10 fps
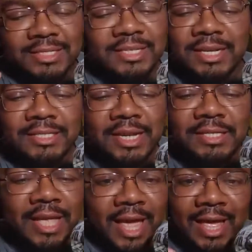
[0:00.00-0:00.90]
is
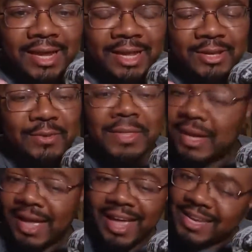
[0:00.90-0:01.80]
DJ's hat. You
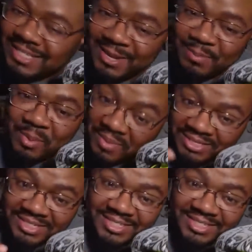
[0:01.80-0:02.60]
think I asked him permission